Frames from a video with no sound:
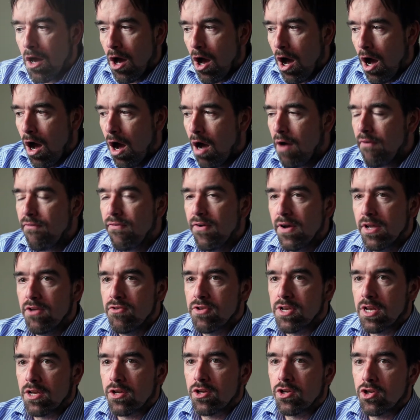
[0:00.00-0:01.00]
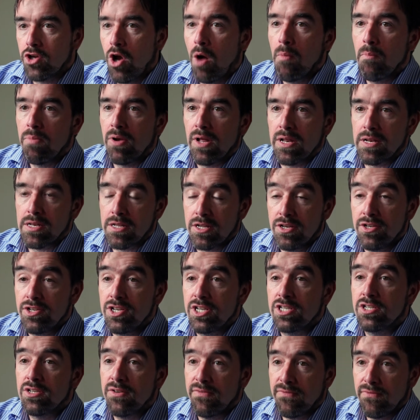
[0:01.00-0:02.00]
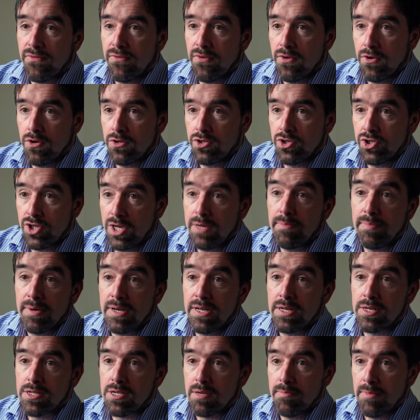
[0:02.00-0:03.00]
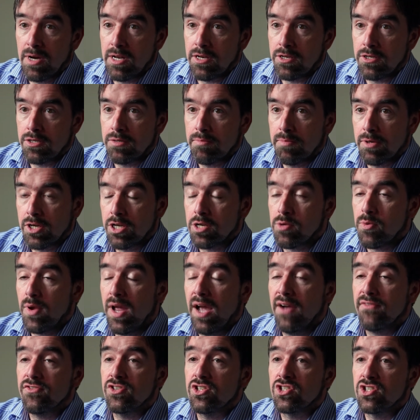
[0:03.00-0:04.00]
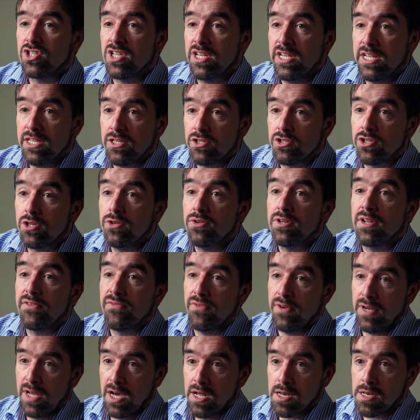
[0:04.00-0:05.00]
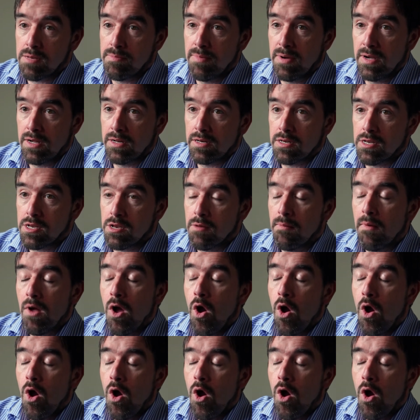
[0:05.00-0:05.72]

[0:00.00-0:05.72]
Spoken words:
Heart failure is a complex condition for GPs to manage because we have to see it in two different aspects.